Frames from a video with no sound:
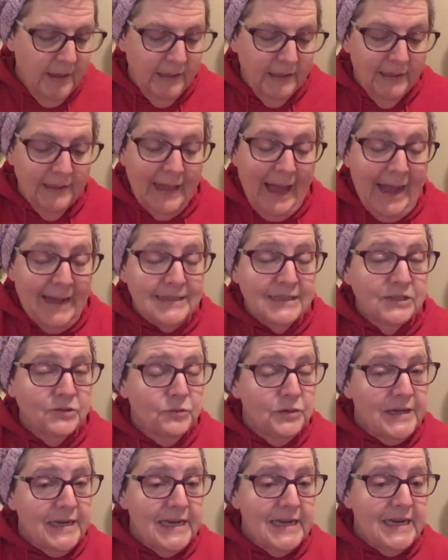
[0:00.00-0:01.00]
Last
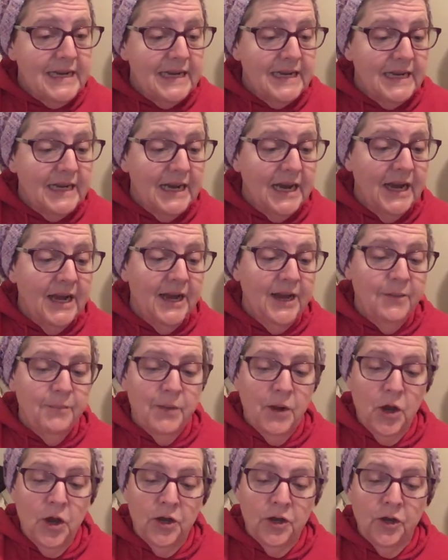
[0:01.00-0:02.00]
week,
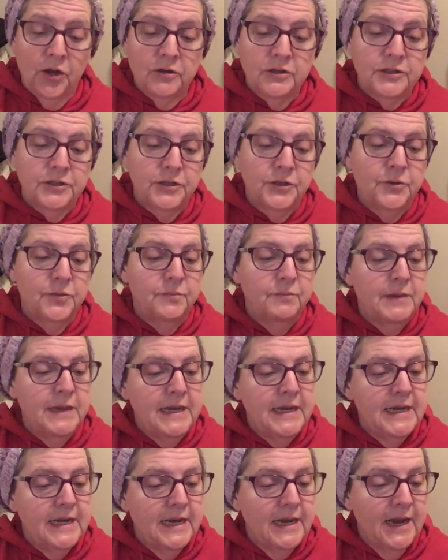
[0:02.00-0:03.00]
on our Zoom
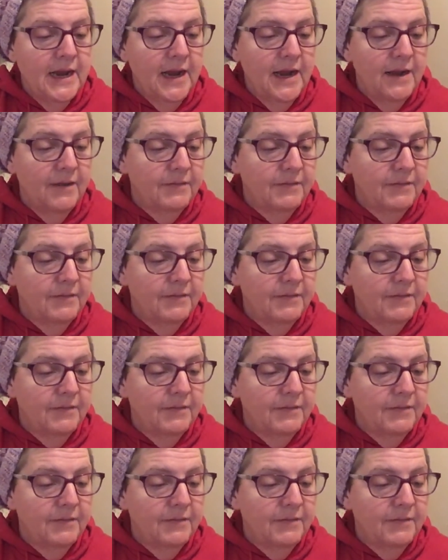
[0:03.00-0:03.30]
meeting